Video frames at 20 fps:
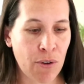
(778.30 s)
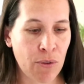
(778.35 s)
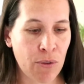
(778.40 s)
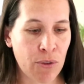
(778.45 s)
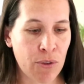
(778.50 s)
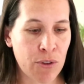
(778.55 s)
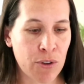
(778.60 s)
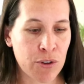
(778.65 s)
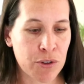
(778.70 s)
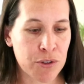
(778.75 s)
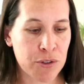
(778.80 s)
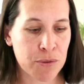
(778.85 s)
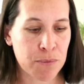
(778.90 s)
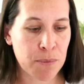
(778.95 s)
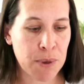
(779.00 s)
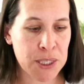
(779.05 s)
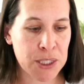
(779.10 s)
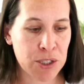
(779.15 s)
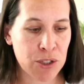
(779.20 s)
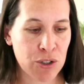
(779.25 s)
this
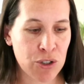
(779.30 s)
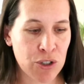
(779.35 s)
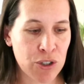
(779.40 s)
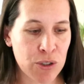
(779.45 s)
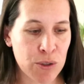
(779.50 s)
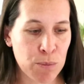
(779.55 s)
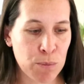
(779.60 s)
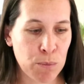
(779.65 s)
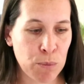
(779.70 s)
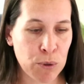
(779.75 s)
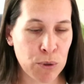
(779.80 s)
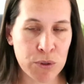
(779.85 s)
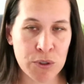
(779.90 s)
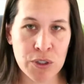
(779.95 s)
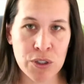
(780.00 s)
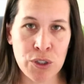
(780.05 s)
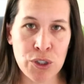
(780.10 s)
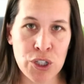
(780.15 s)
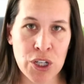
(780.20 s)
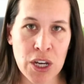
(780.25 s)
message is
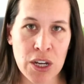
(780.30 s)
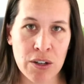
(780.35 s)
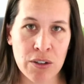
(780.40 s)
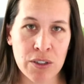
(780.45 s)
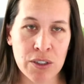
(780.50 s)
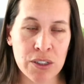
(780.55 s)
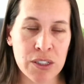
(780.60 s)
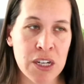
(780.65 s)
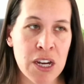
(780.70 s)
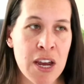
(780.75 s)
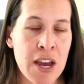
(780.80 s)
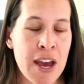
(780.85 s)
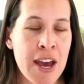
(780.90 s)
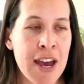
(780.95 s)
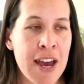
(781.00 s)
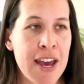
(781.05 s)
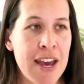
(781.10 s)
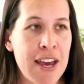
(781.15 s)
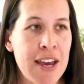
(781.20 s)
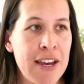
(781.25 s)
mostly channeled,
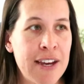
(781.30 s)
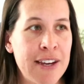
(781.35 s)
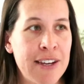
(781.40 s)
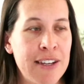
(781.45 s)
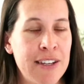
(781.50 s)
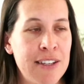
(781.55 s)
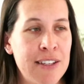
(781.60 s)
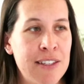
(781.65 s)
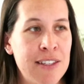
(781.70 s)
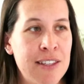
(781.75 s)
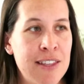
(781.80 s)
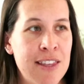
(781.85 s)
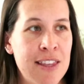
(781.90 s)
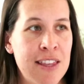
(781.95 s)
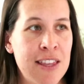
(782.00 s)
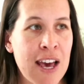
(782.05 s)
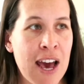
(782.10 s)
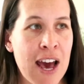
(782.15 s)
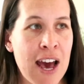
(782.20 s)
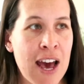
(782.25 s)
is
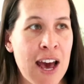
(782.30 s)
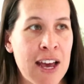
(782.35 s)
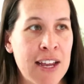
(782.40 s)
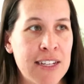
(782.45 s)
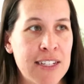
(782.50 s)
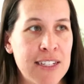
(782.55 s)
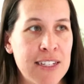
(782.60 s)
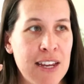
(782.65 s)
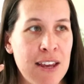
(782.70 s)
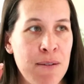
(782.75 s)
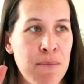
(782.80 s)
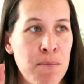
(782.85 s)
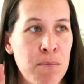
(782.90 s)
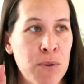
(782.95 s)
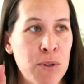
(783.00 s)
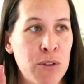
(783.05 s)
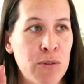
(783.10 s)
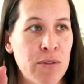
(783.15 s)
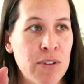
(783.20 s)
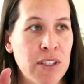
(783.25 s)
that
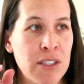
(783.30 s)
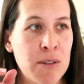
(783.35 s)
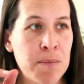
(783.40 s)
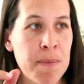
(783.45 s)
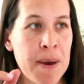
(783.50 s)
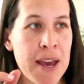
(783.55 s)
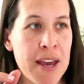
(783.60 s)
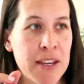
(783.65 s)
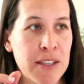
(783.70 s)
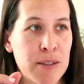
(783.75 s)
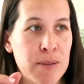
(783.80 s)
in-between space